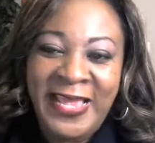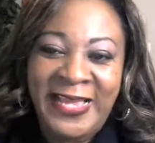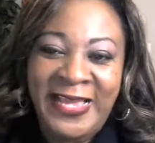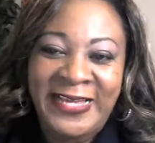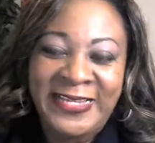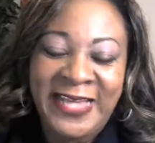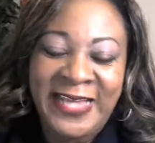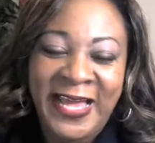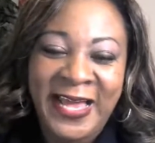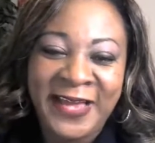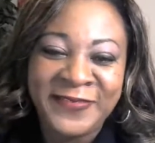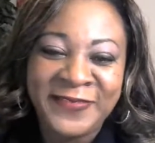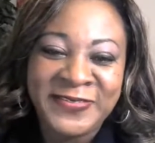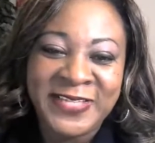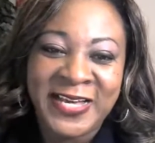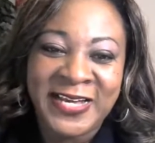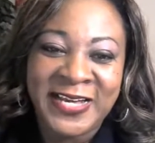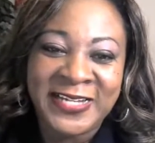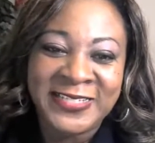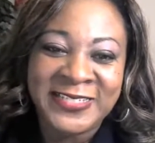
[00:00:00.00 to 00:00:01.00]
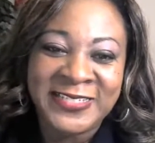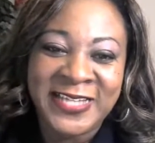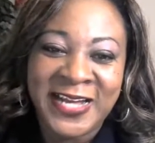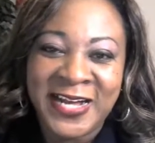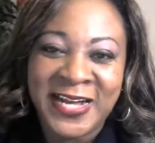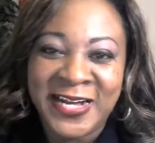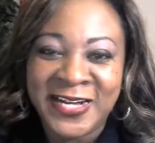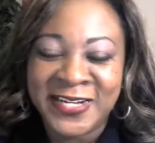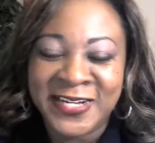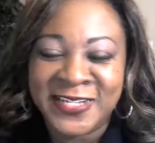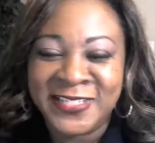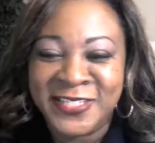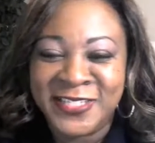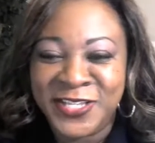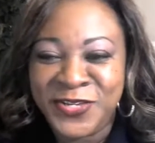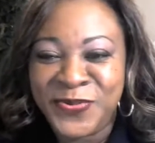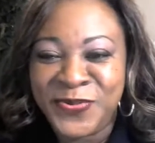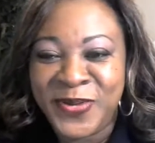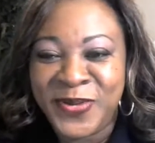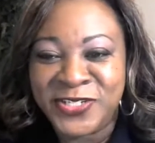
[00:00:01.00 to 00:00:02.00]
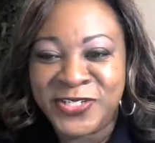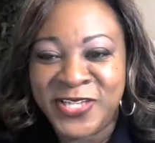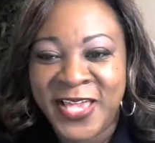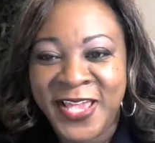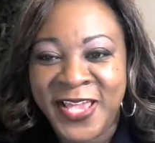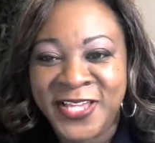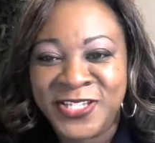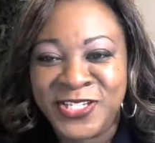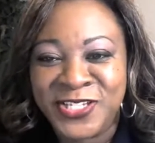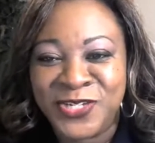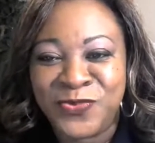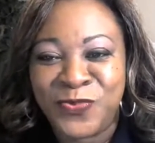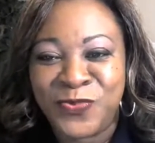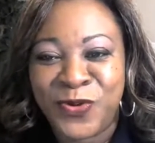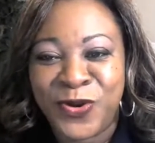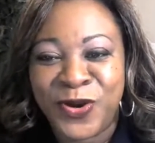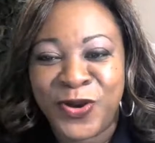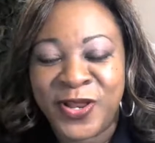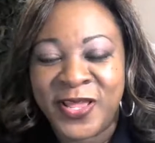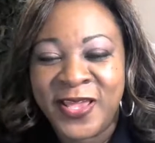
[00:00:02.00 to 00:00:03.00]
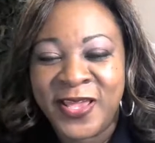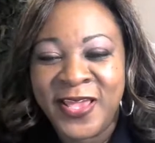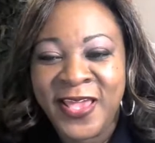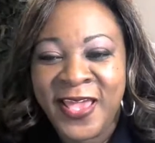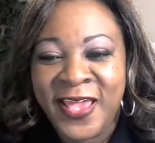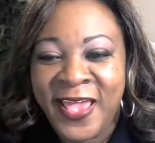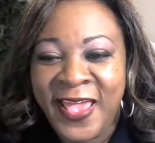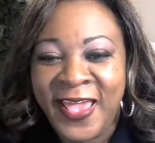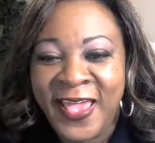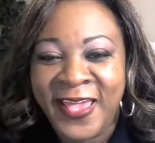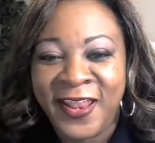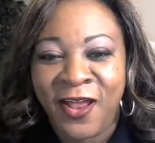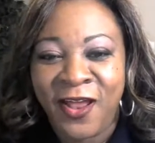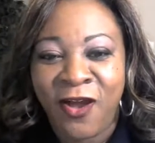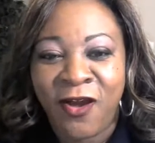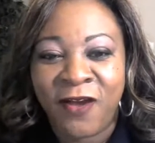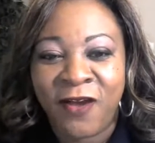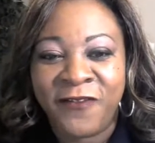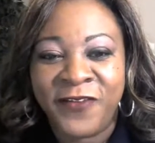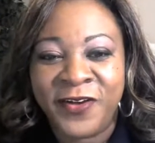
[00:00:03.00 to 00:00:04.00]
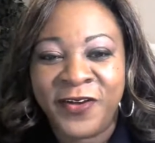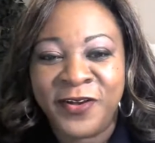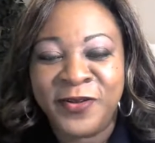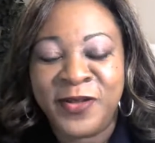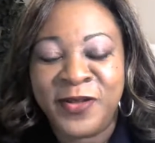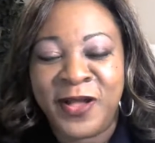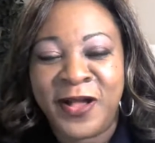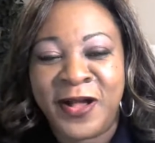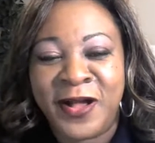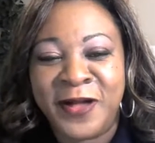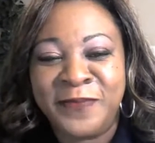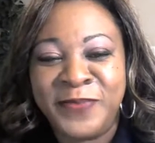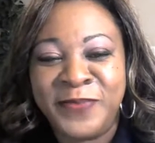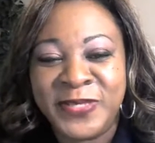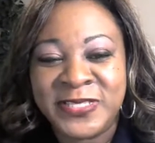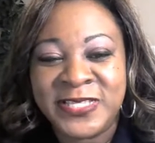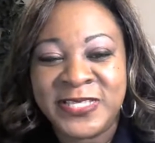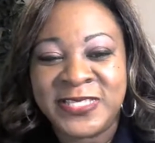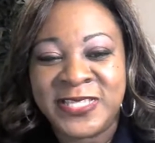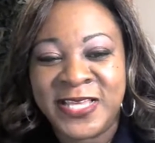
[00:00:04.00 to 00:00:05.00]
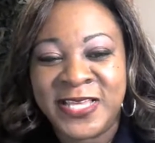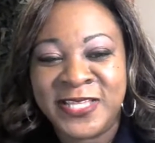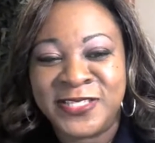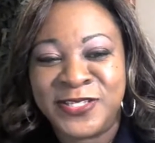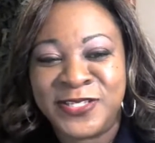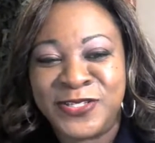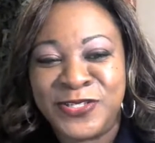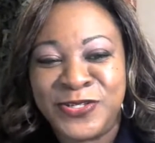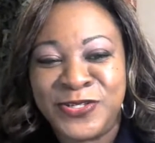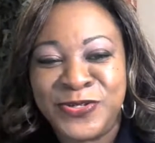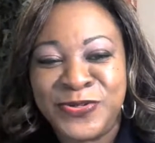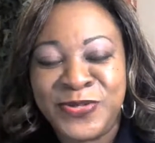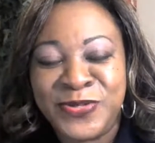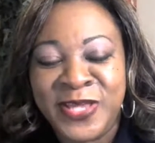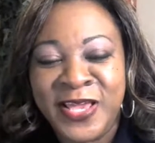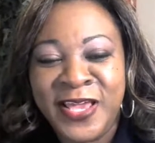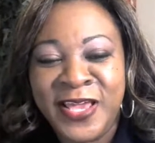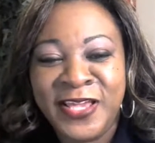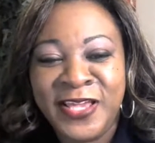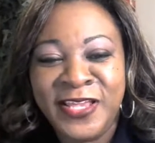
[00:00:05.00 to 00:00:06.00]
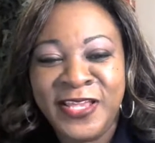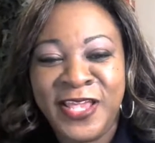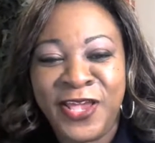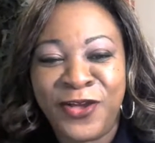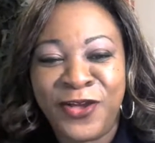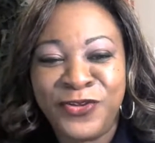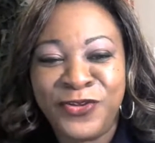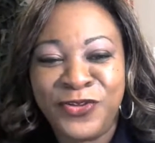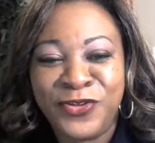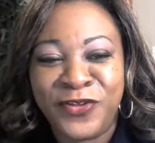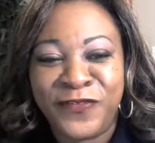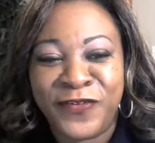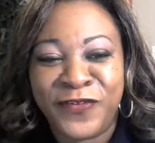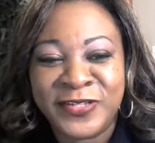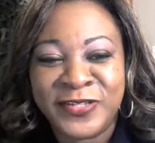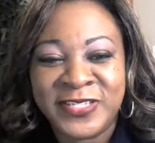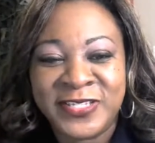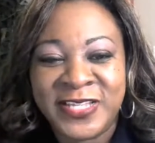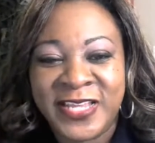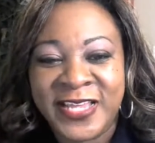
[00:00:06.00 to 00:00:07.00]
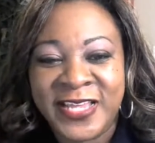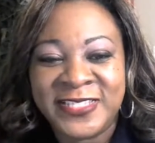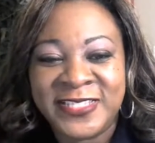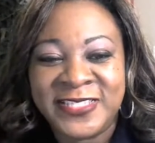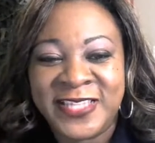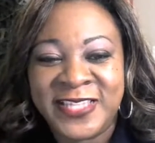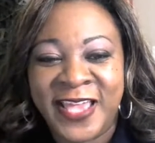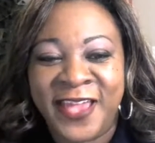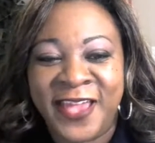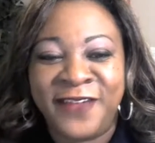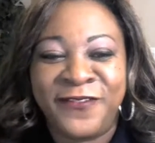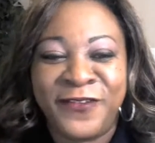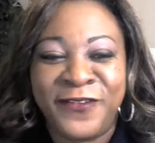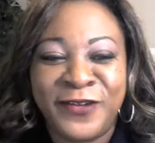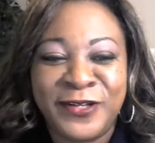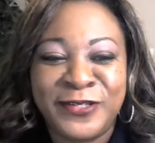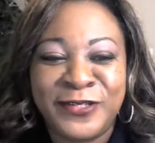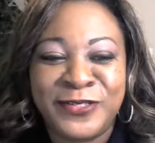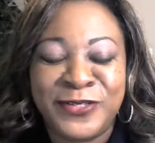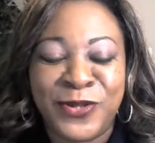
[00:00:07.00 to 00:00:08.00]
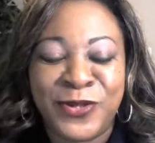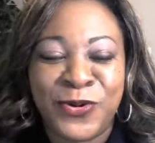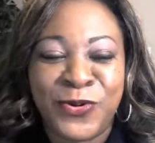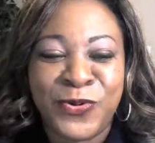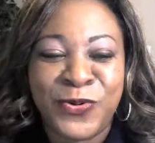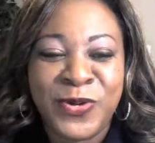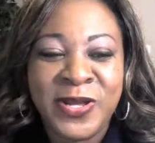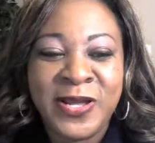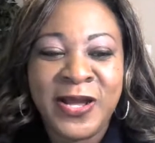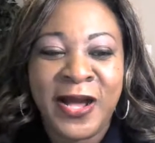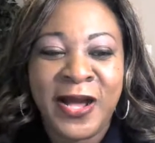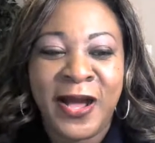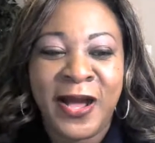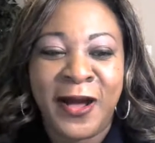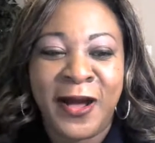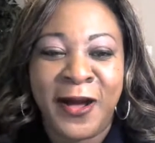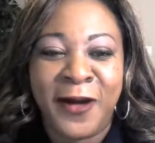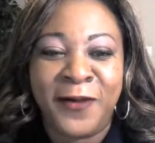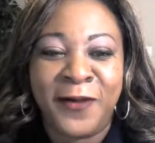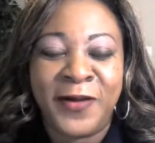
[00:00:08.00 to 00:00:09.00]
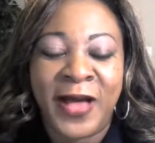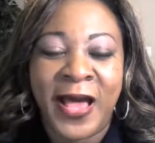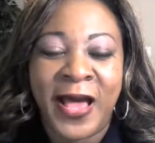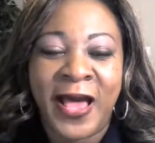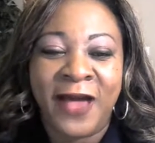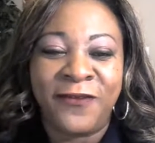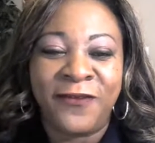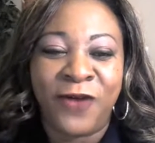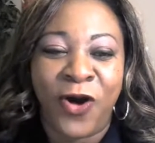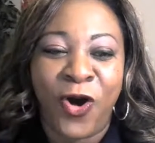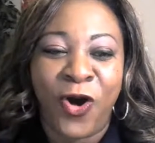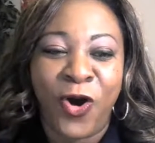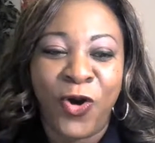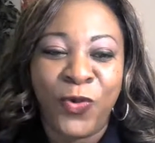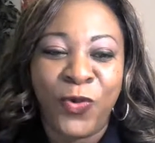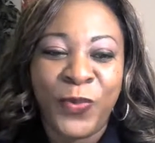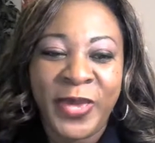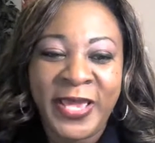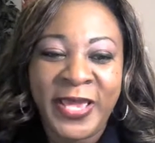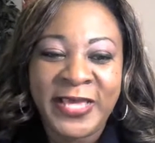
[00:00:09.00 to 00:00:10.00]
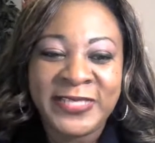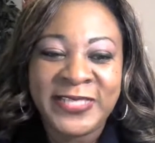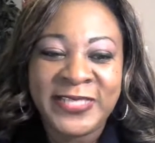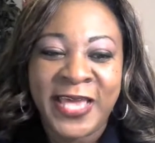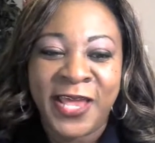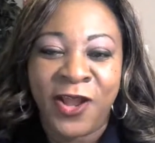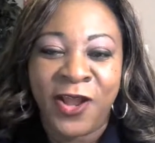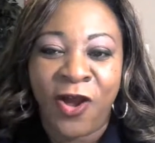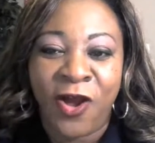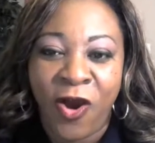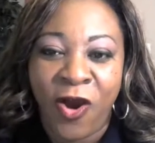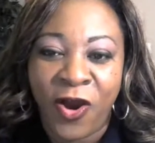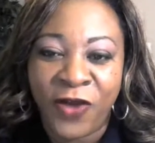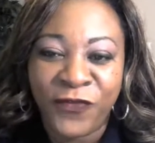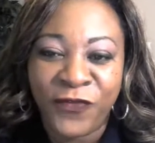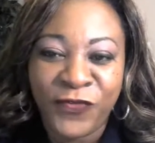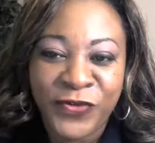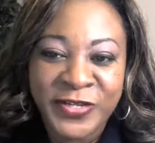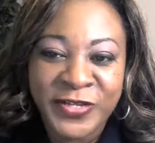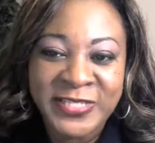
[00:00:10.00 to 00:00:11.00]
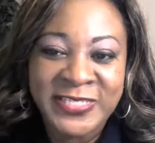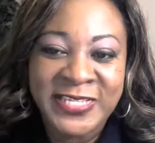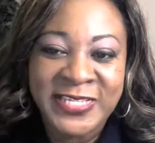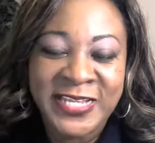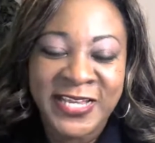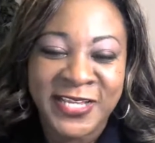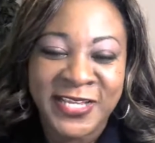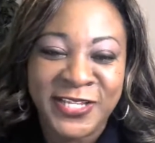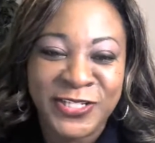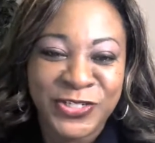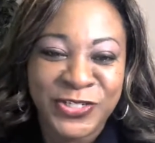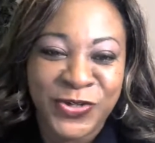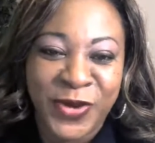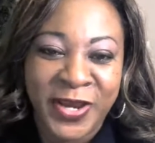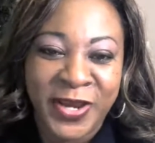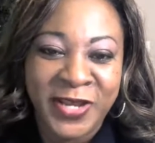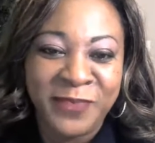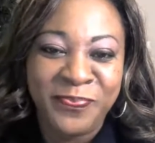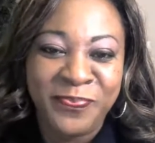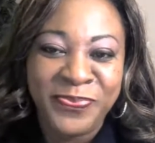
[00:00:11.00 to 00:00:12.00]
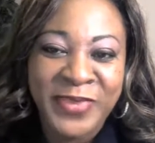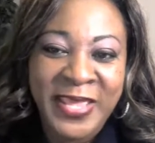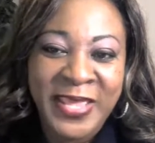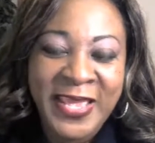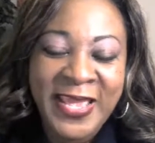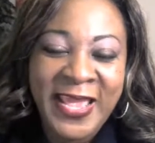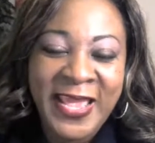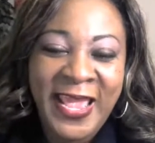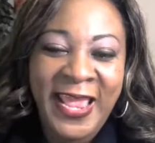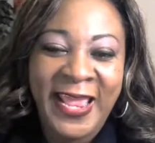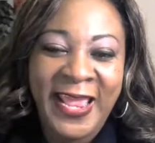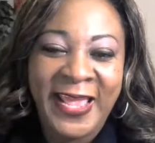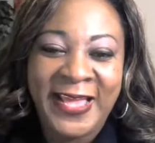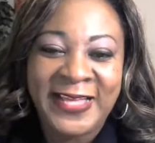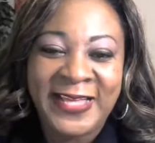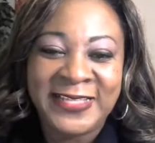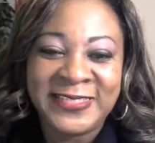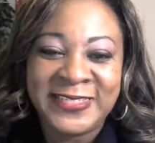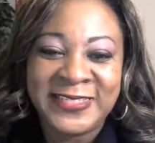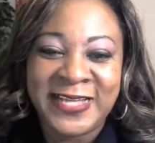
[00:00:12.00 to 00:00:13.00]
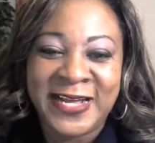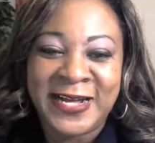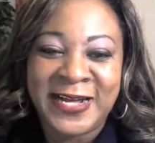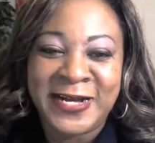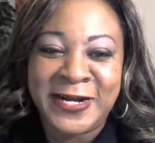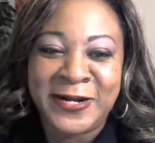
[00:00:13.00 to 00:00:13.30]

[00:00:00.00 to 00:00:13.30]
And I've done continuing education work at Harvard Business Institute, Yale University, and Stanford. And so I've always had a heart for the city of Detroit. And